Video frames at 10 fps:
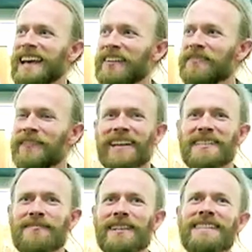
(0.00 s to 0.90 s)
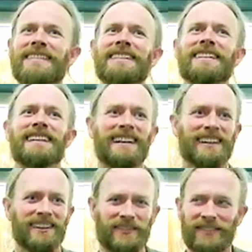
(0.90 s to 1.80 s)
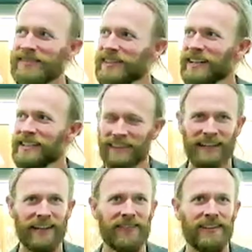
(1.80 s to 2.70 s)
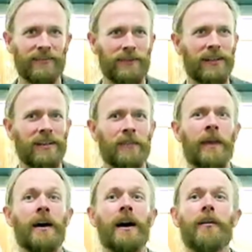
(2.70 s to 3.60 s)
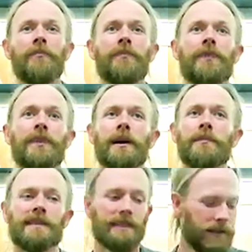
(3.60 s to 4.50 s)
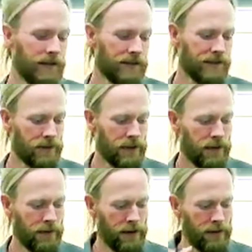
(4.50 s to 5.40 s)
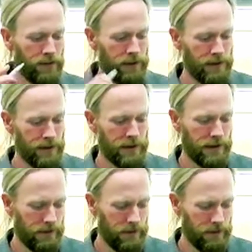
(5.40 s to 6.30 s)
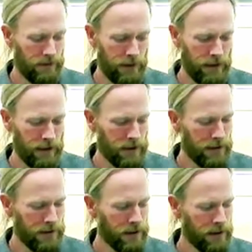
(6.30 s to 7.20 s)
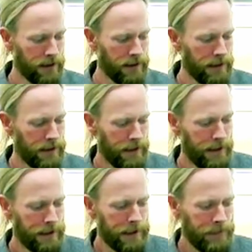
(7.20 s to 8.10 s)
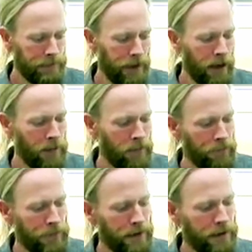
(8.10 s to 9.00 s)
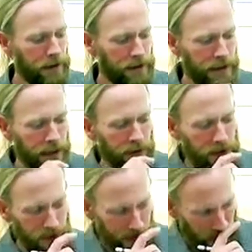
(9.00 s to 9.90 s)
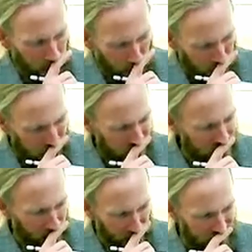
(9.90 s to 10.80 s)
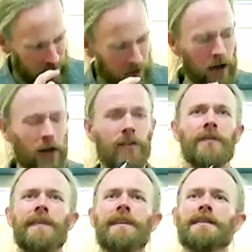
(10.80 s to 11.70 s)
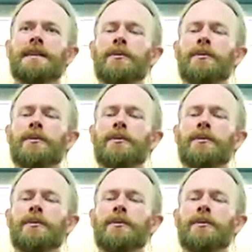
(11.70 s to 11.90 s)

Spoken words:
advancement. I don't know if you guys can think of anything better. There might be something else going on there, which is quite interesting. The other thing that's kind of interesting is that all of this